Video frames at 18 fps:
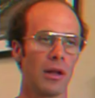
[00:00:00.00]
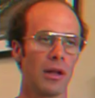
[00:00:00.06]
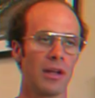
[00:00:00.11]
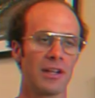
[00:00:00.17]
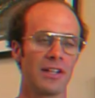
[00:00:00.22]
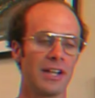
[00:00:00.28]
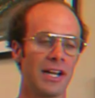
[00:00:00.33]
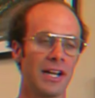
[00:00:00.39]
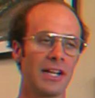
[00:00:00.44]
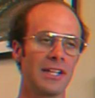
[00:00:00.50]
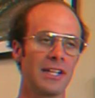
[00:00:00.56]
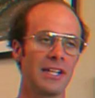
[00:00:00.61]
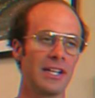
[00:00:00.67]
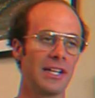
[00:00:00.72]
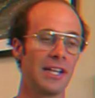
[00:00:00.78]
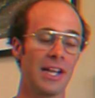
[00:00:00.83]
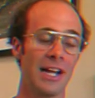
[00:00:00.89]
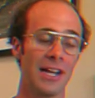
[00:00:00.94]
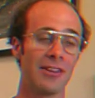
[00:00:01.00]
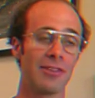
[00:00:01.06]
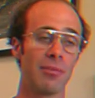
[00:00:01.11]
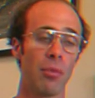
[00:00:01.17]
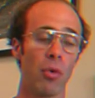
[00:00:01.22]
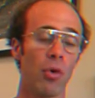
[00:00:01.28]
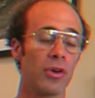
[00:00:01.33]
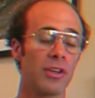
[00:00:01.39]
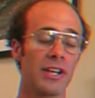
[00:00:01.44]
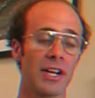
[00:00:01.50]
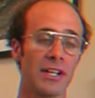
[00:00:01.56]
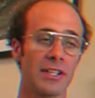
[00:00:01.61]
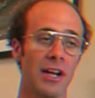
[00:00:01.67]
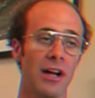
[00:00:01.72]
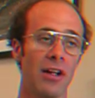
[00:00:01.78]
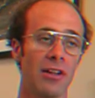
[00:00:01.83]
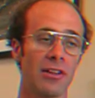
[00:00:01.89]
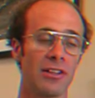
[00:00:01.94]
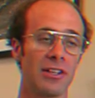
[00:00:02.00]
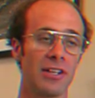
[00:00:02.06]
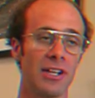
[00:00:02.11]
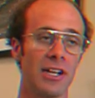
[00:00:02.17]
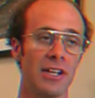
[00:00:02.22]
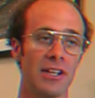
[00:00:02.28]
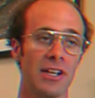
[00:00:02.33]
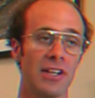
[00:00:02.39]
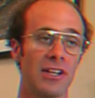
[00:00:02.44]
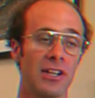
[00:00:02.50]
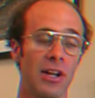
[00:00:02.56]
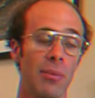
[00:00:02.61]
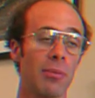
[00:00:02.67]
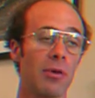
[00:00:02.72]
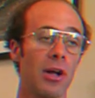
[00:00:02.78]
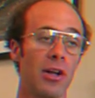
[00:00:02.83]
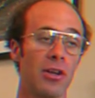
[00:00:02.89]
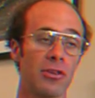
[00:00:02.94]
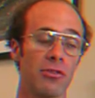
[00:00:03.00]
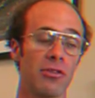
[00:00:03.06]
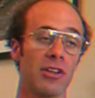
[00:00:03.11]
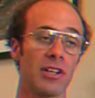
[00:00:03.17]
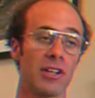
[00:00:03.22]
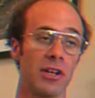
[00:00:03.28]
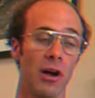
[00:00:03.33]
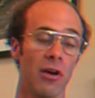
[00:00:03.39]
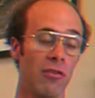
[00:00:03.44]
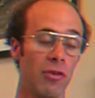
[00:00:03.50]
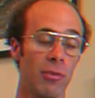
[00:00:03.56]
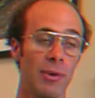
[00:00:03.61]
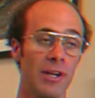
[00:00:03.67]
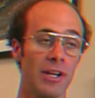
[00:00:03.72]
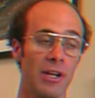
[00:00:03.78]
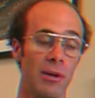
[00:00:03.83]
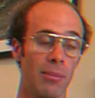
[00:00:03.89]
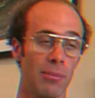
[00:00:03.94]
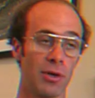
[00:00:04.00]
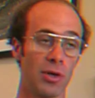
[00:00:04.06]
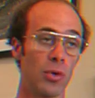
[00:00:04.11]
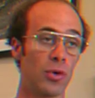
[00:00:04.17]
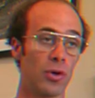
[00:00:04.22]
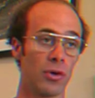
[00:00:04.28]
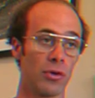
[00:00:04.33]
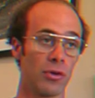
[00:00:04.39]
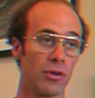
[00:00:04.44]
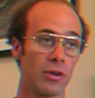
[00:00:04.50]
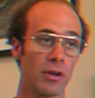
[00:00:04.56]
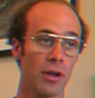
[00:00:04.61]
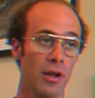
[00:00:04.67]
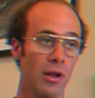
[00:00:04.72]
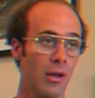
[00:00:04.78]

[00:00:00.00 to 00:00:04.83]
Sega CD has more technology in it than some countries' government computers.